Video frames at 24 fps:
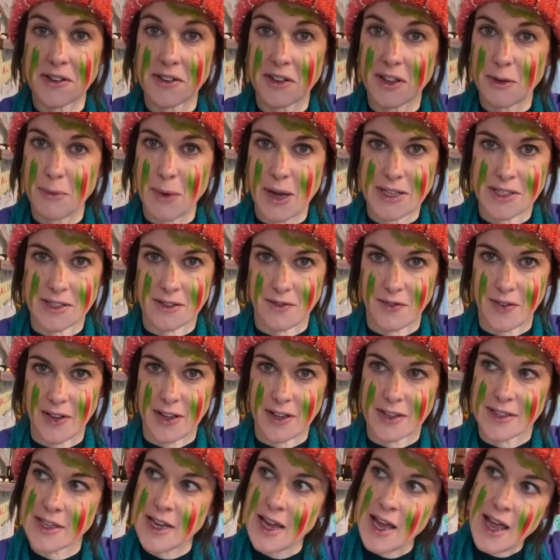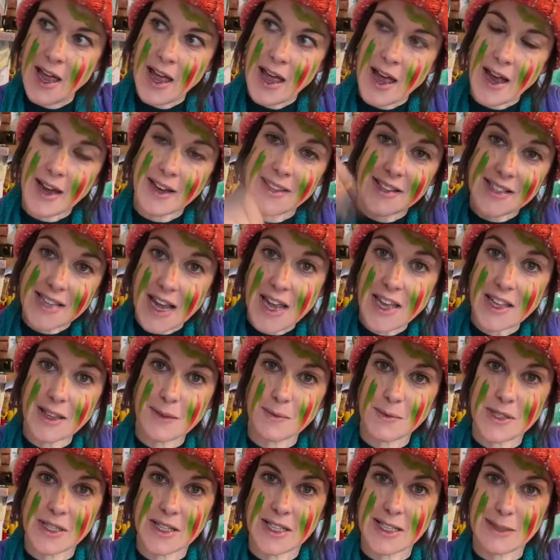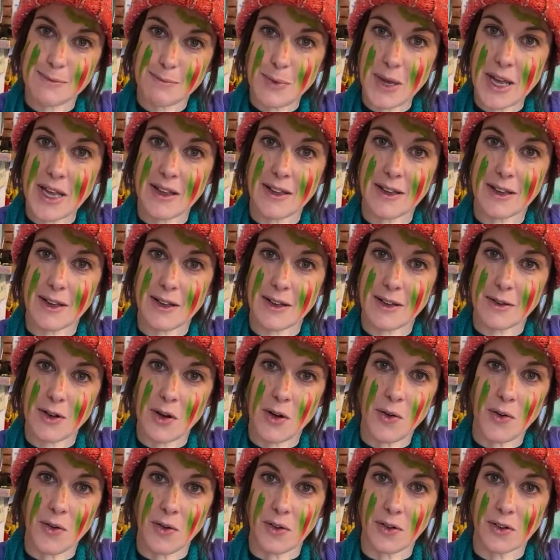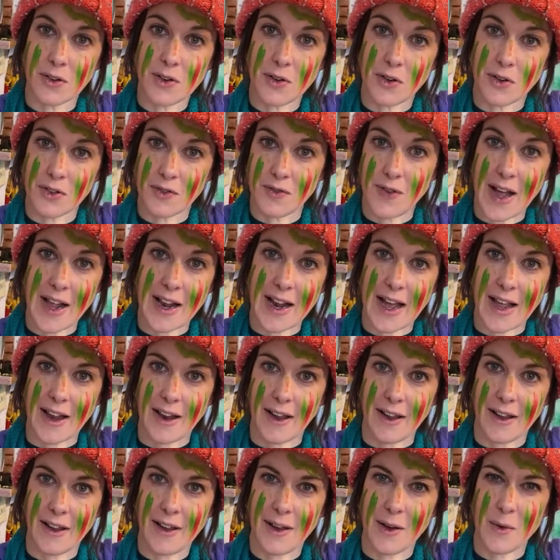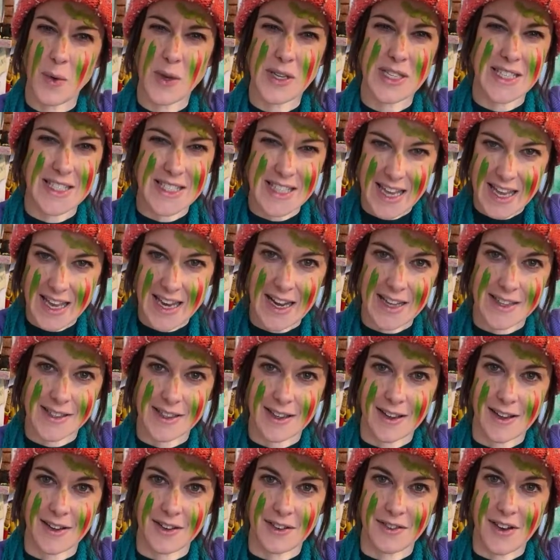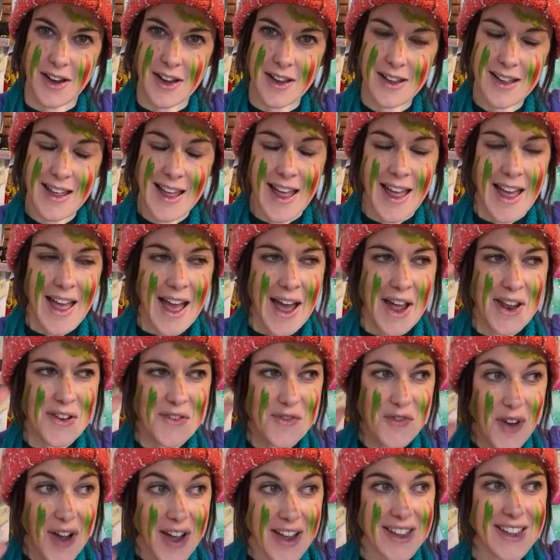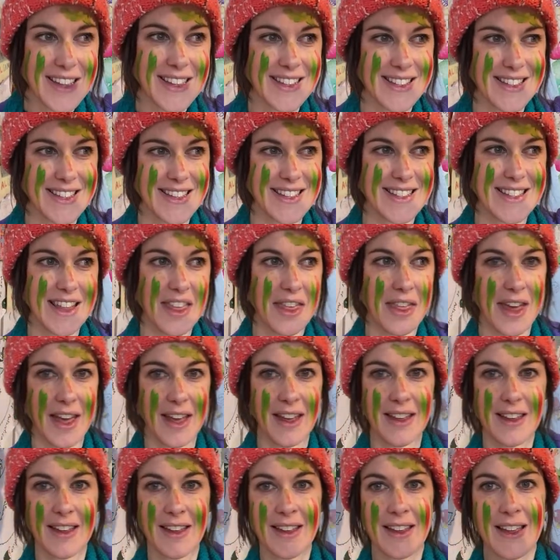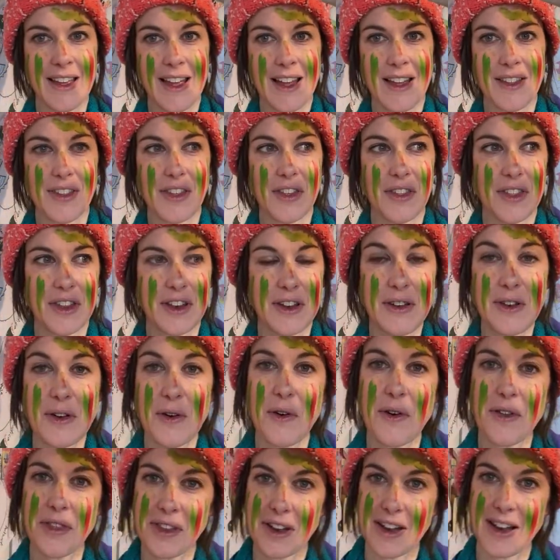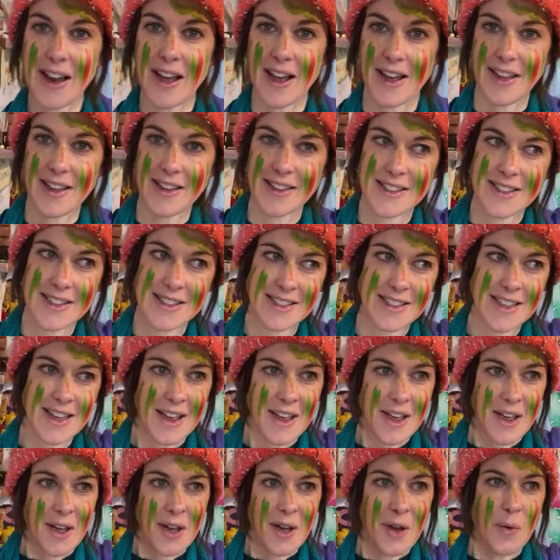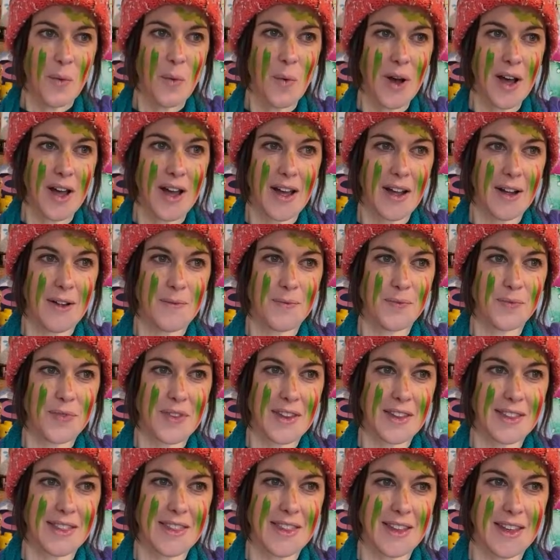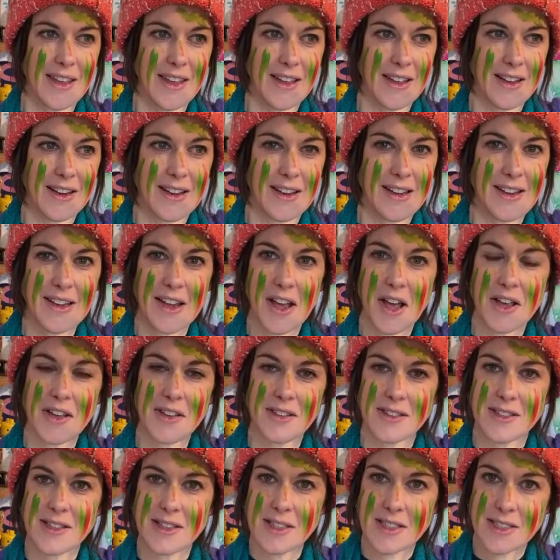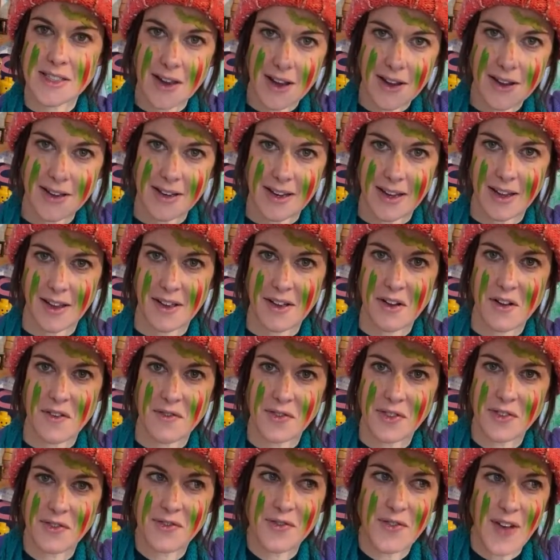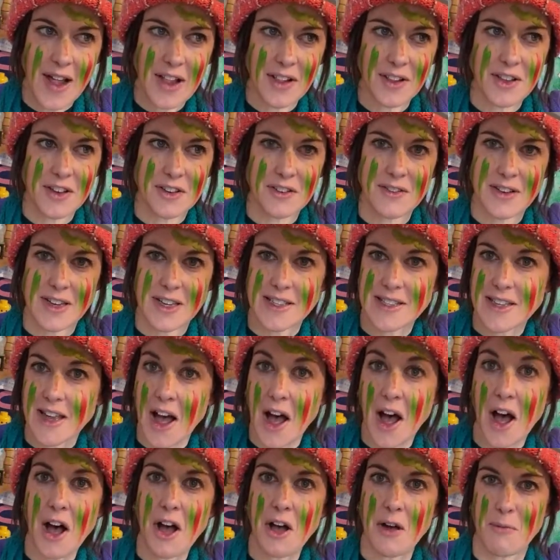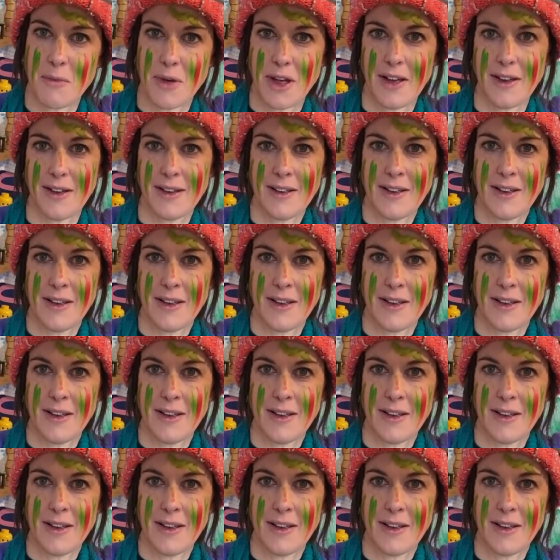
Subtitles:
on the battlefield and take them to this big hall called Valhalla, which is in Asgard, all right? And the Vikings used to think that the Northern Lights were the lights shining off the Valkyries' armour